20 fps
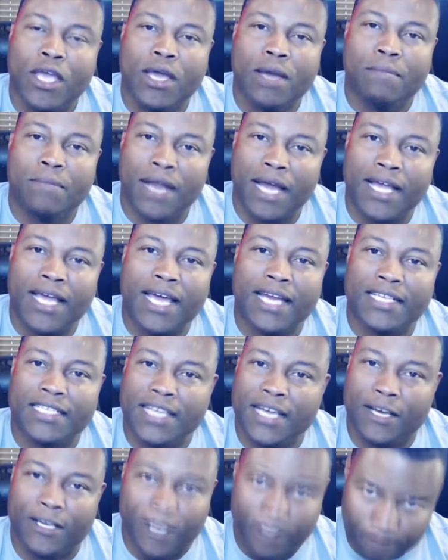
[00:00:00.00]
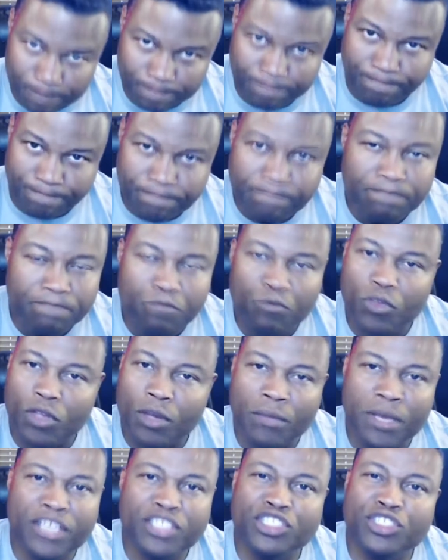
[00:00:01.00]
But I got to tell you,
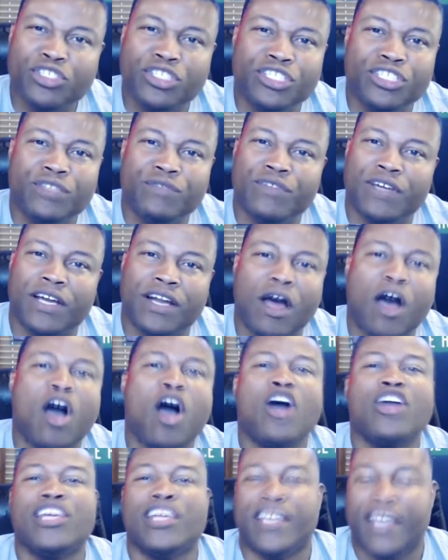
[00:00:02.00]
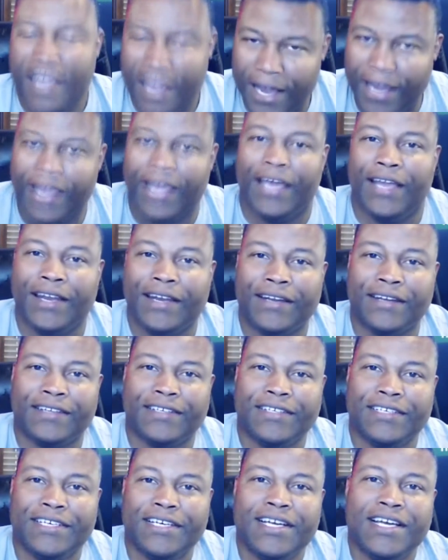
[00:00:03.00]
make sure that you've done all you can.
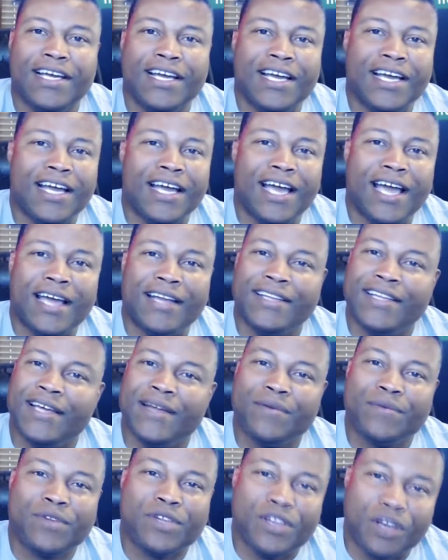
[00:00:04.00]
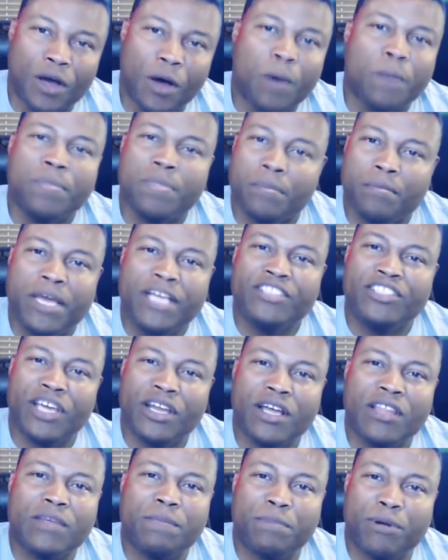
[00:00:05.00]
And then, make that
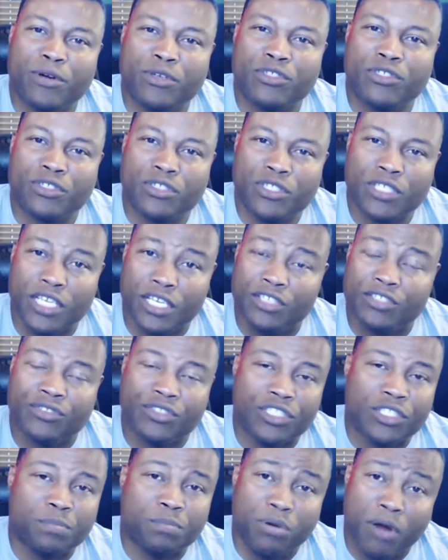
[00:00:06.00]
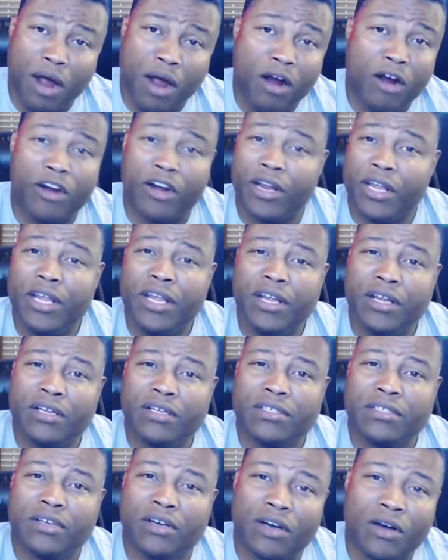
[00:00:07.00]
other person's interest priority,
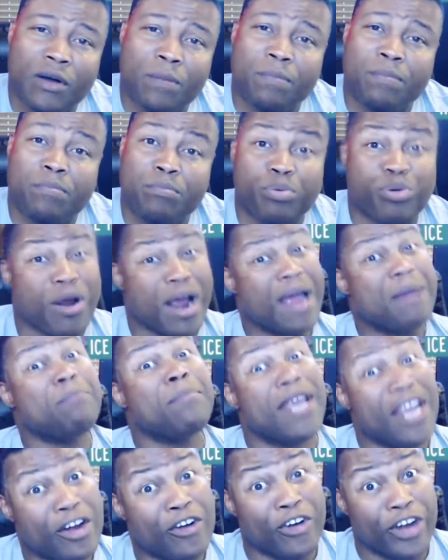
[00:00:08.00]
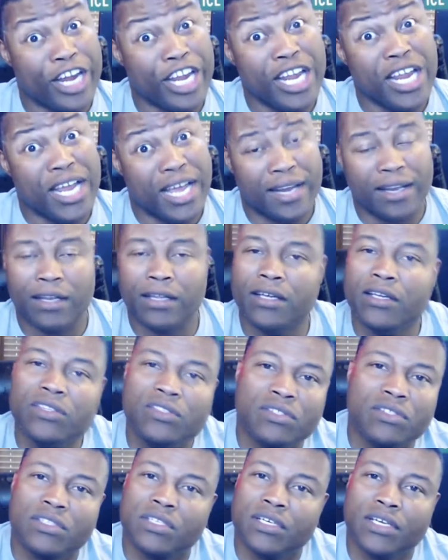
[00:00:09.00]
primary at
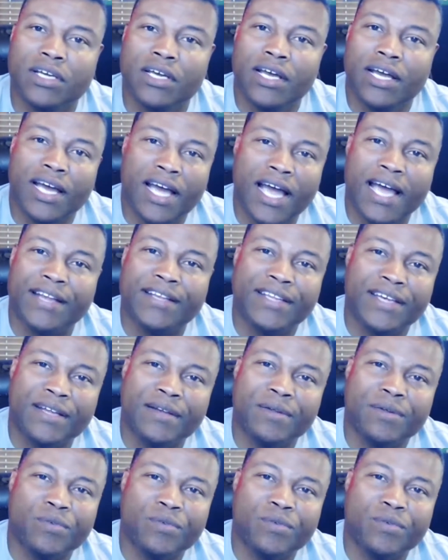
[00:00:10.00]
least, and then